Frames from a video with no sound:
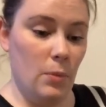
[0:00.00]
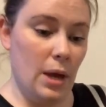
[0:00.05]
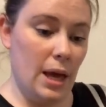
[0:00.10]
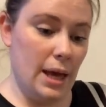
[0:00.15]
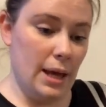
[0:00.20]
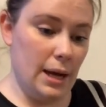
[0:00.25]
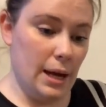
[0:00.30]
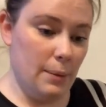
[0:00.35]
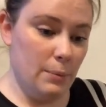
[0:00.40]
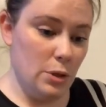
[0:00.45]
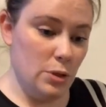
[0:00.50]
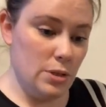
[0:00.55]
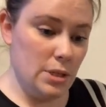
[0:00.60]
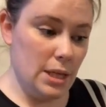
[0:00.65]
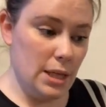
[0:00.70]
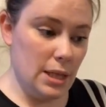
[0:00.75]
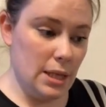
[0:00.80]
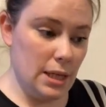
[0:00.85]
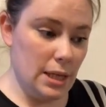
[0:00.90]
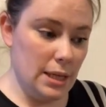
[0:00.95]
and I'm
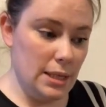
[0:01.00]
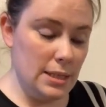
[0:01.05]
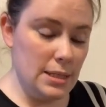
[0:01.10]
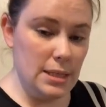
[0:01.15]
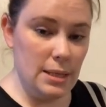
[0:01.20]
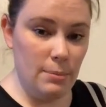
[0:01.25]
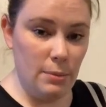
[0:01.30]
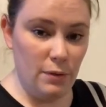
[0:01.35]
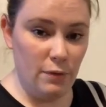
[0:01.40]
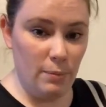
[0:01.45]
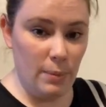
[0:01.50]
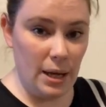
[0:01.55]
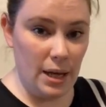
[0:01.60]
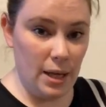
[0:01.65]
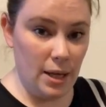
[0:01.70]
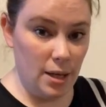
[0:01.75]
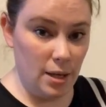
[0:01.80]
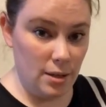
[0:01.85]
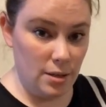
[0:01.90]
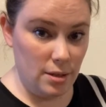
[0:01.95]
using the inseam of
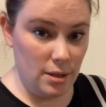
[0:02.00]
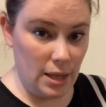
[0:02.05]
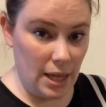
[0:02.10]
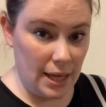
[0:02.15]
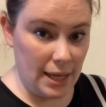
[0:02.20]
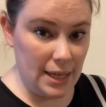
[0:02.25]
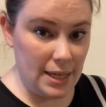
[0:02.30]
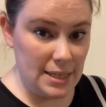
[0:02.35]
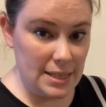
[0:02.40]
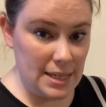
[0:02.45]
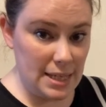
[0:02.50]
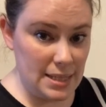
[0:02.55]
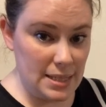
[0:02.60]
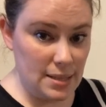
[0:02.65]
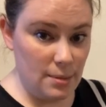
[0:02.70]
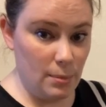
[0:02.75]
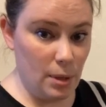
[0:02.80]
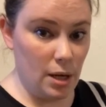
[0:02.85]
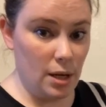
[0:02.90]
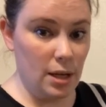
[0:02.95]
my leggings as
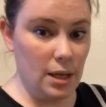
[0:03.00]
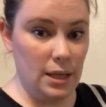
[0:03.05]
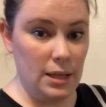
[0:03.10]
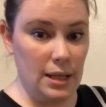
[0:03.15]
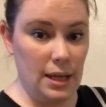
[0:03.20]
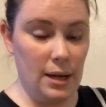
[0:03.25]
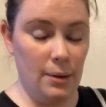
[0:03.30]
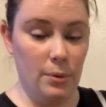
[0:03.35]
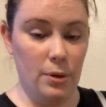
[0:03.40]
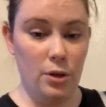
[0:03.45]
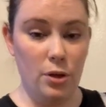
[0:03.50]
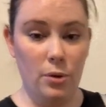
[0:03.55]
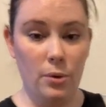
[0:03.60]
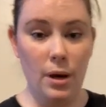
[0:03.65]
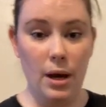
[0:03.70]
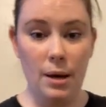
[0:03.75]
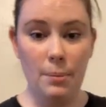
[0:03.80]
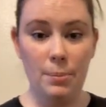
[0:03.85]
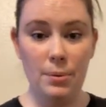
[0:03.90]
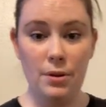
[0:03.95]
the mark, and then I would go
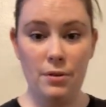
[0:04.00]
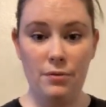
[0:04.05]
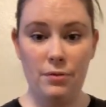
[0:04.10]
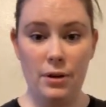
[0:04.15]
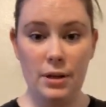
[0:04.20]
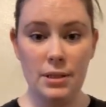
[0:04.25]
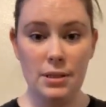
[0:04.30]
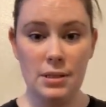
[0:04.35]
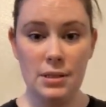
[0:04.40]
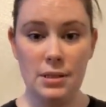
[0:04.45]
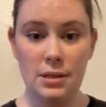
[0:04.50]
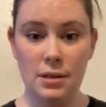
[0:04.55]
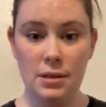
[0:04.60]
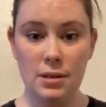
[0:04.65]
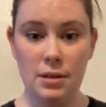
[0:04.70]
up the front,